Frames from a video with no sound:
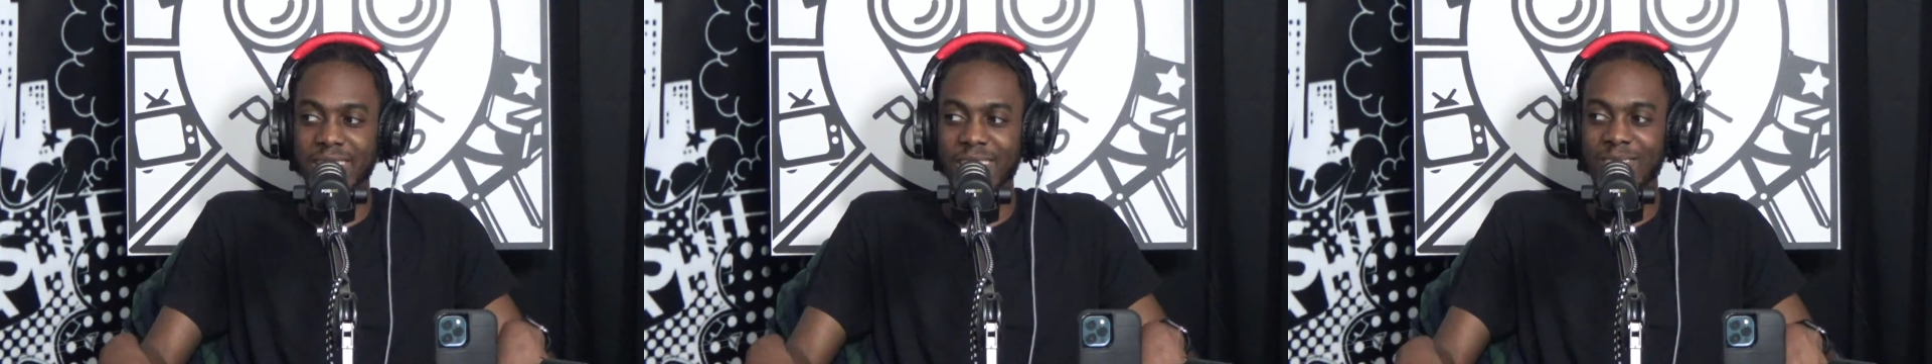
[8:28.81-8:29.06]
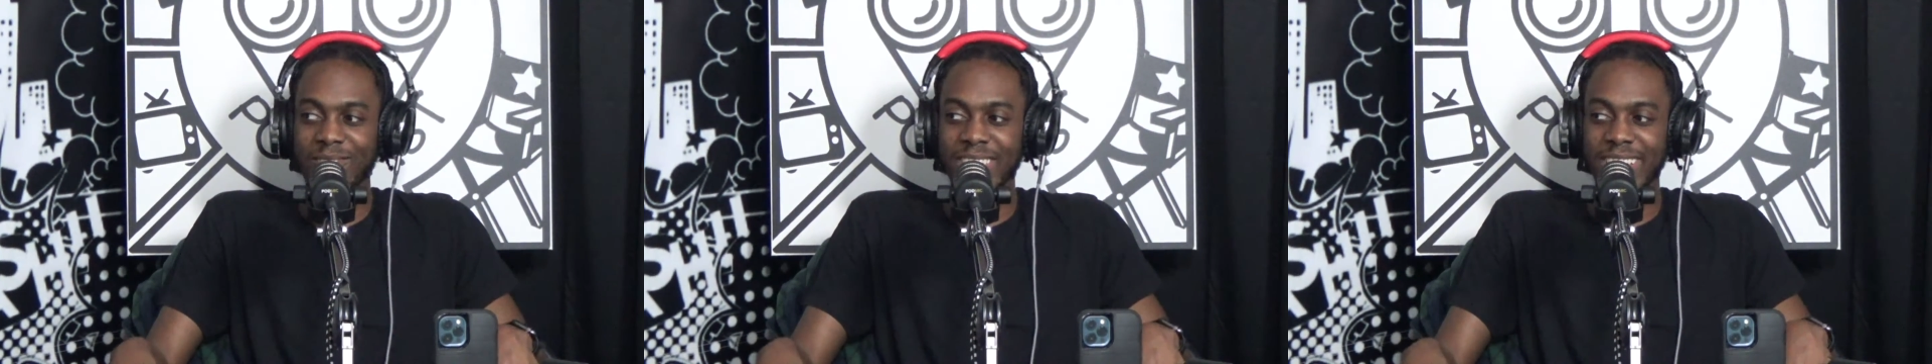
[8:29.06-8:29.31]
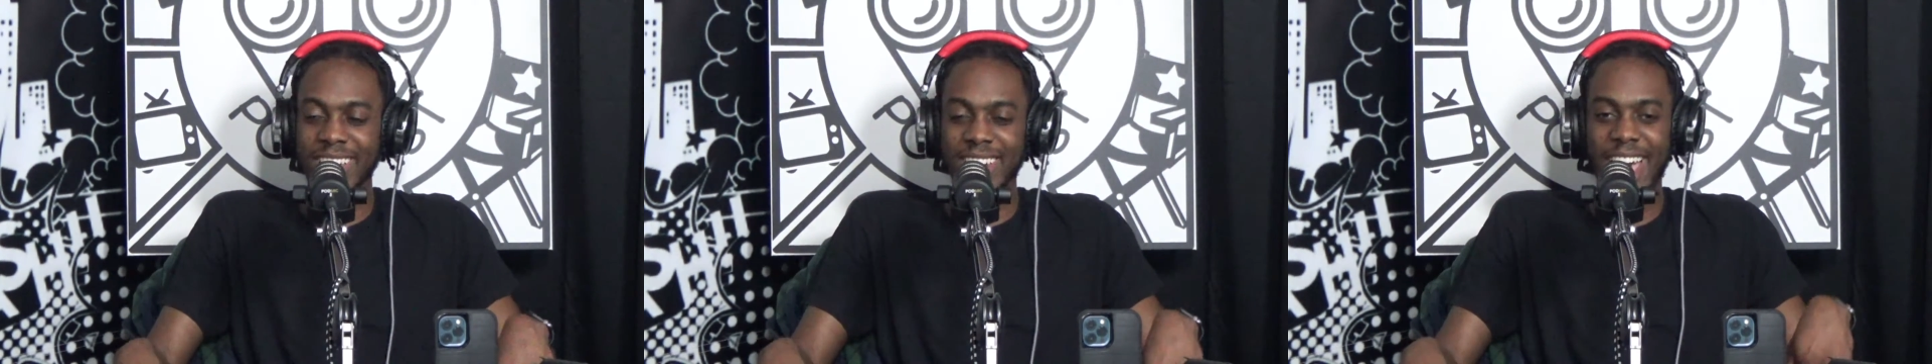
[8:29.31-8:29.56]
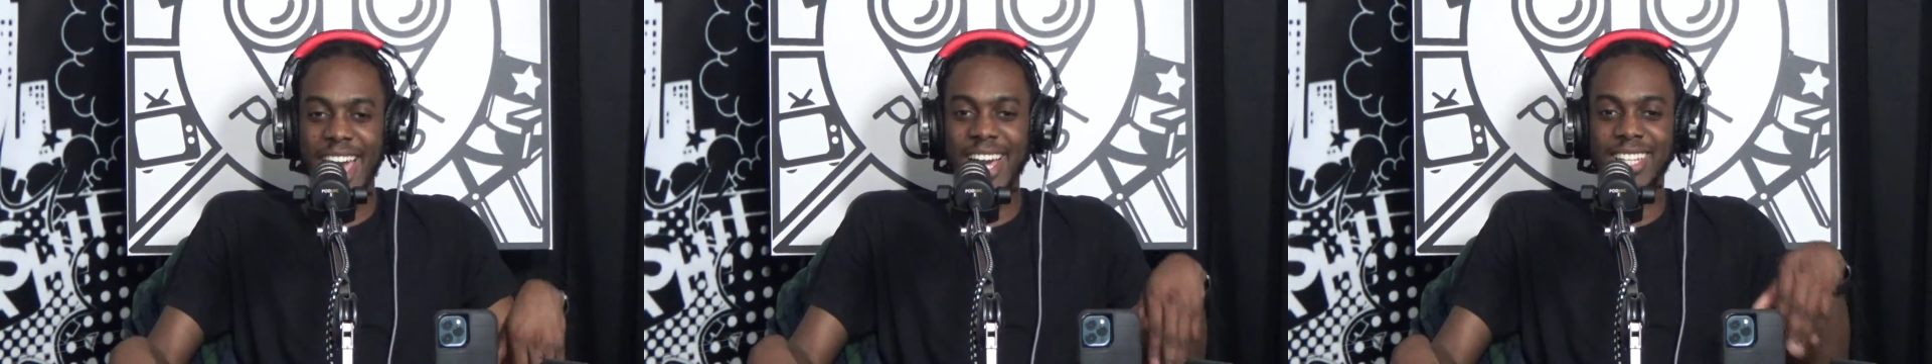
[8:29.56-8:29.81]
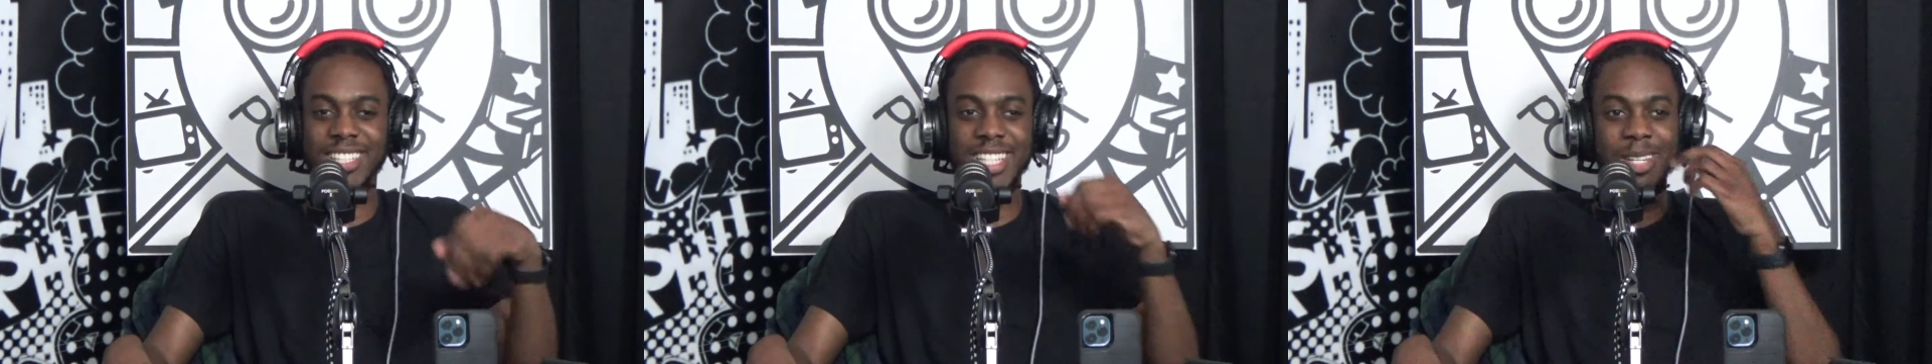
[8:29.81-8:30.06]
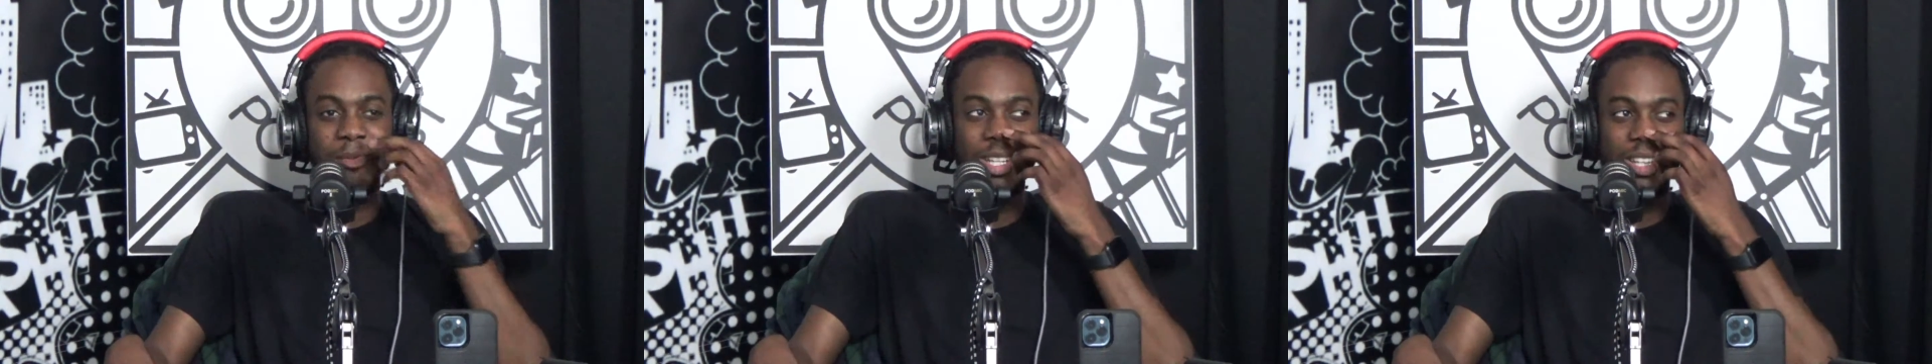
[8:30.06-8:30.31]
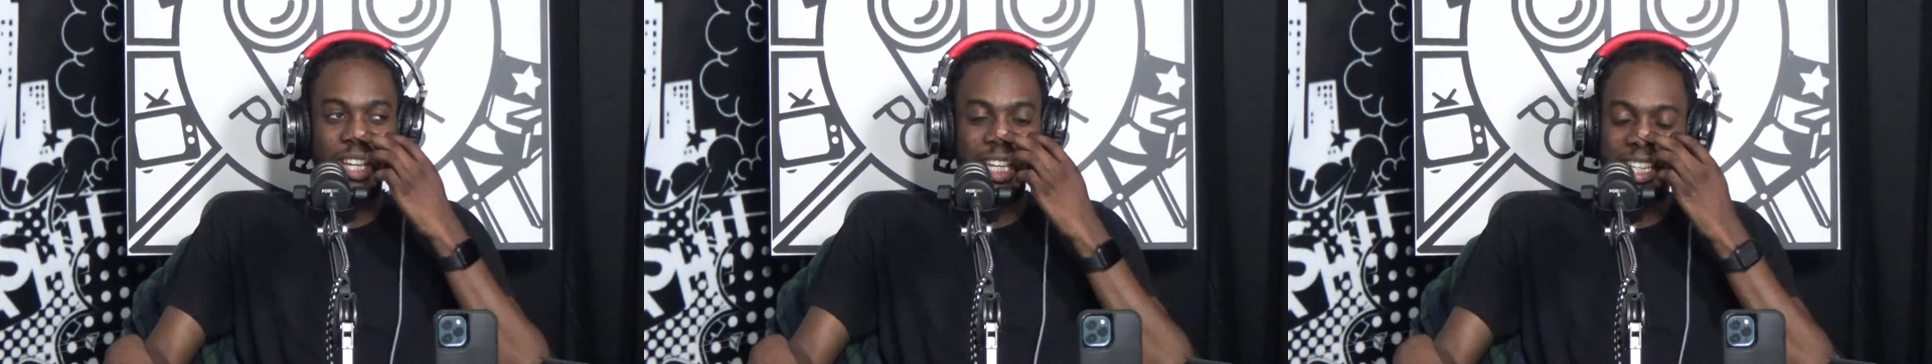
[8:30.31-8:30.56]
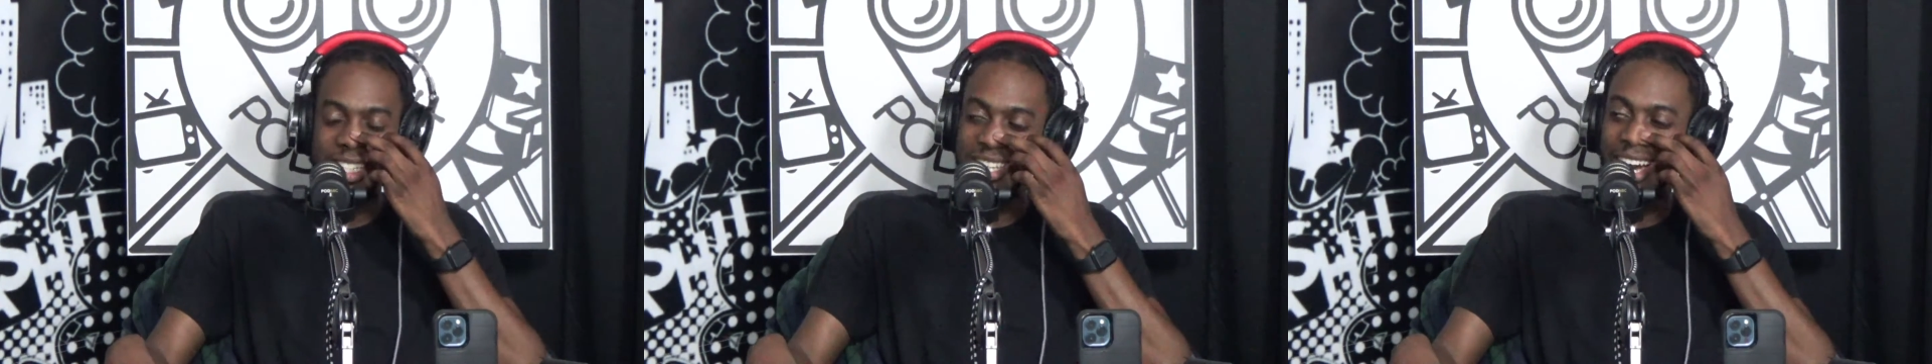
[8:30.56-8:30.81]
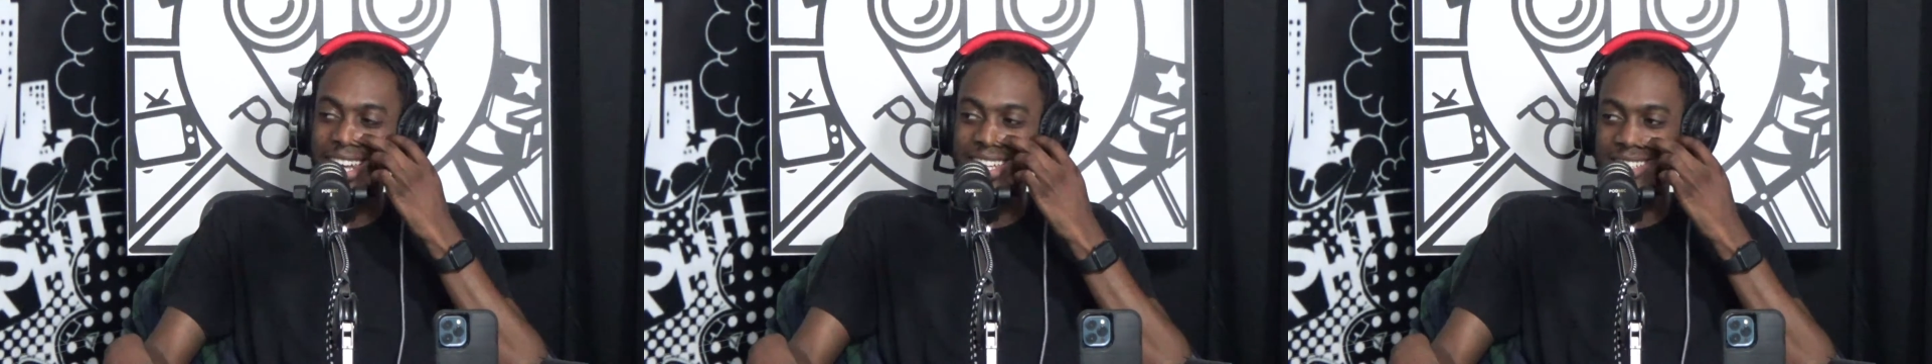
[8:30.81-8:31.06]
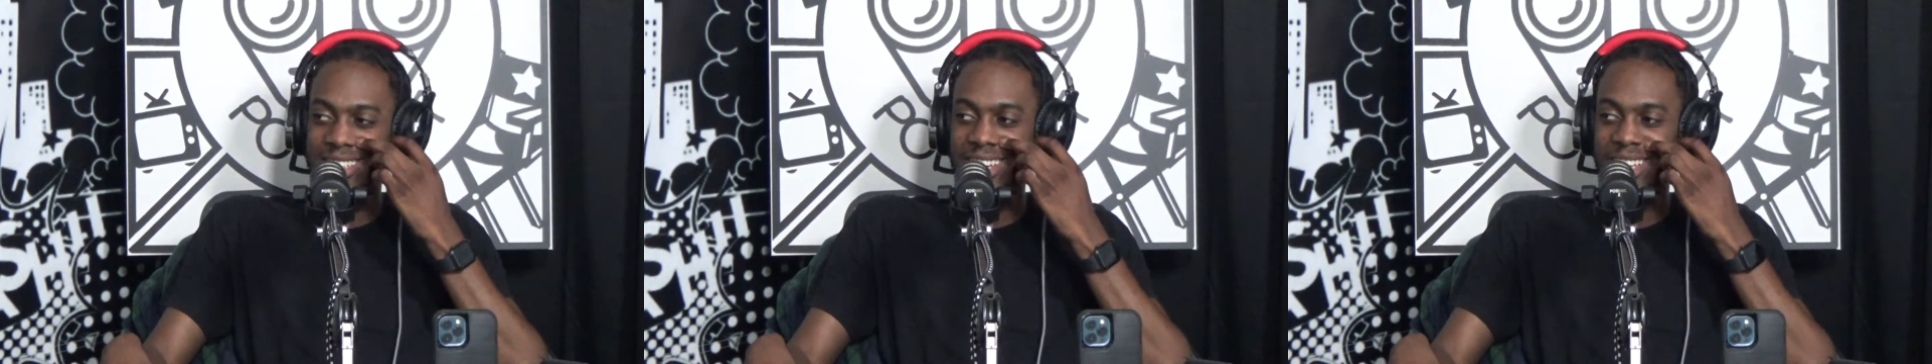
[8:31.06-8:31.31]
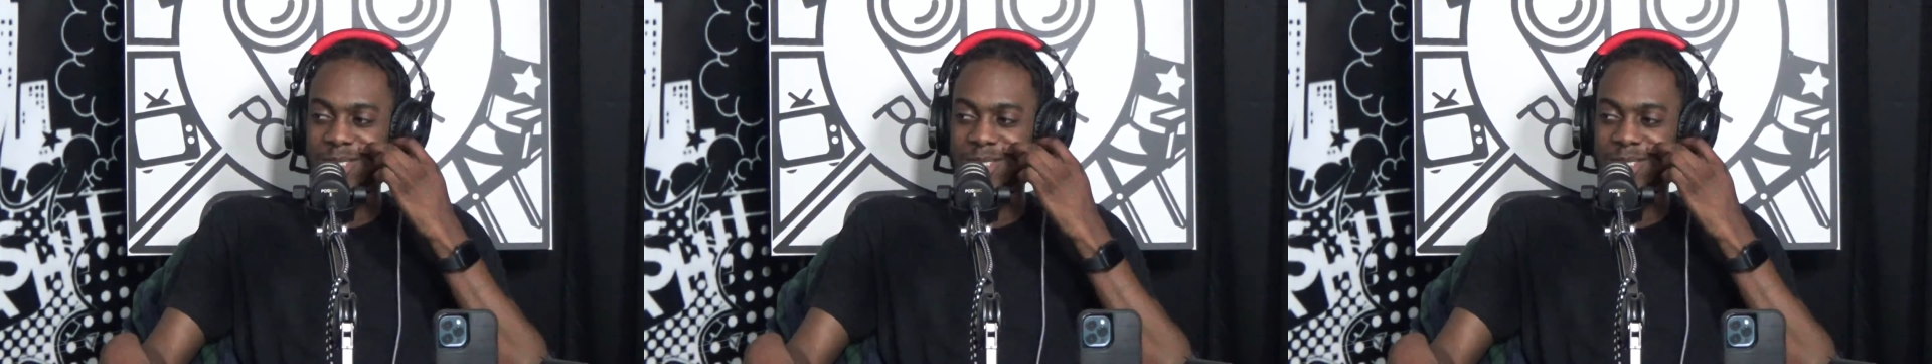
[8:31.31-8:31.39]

that man had damn near like an anxiety attack.